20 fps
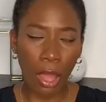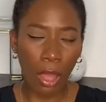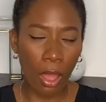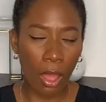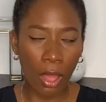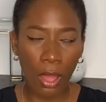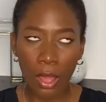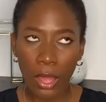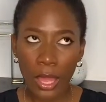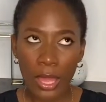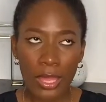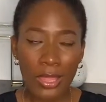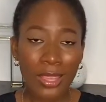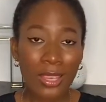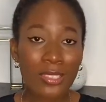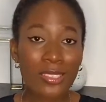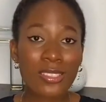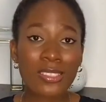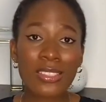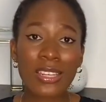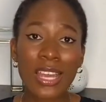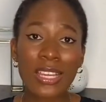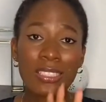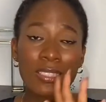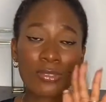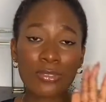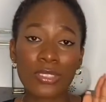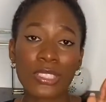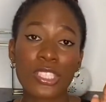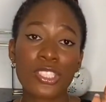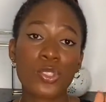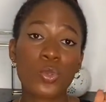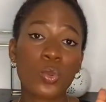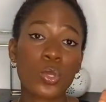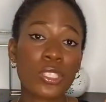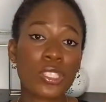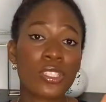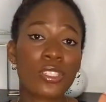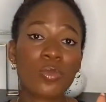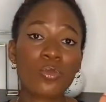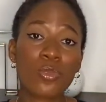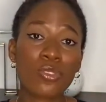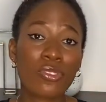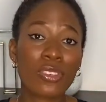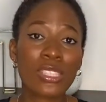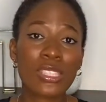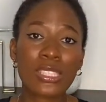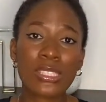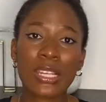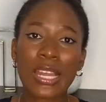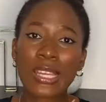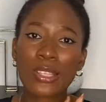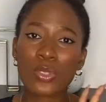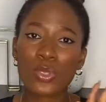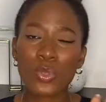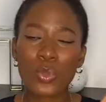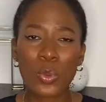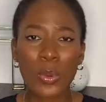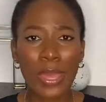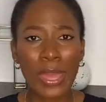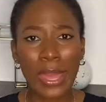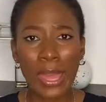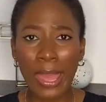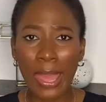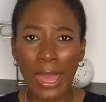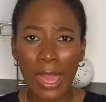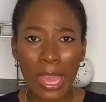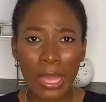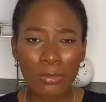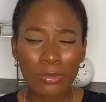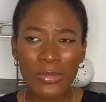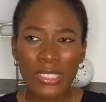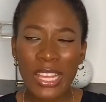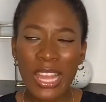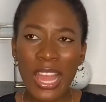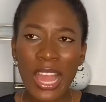That she watches movies till like 2 a.m.